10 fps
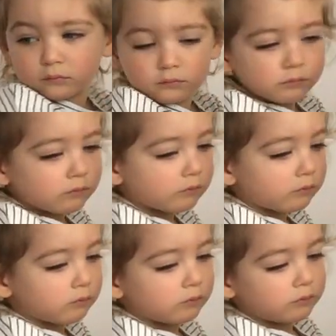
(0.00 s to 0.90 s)

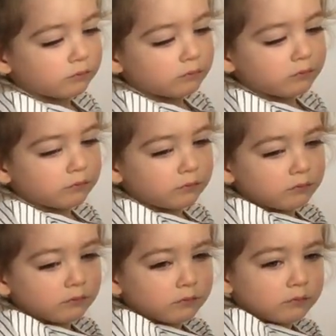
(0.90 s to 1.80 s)

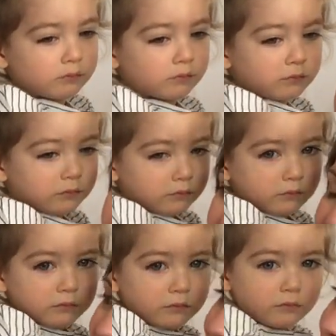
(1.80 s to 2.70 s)

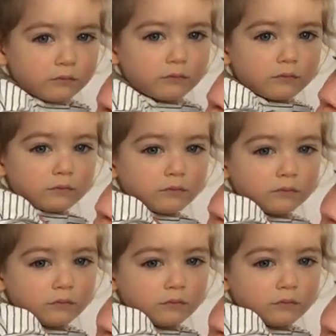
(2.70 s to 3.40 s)
No words are spoken by the person on screen.